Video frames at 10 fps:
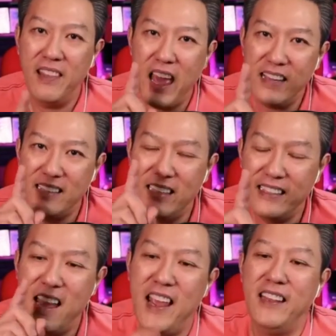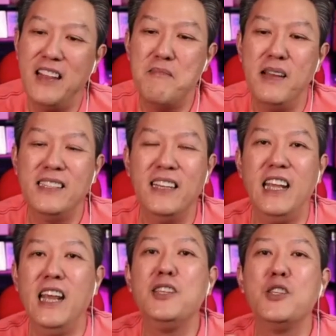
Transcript: that's a sign the person is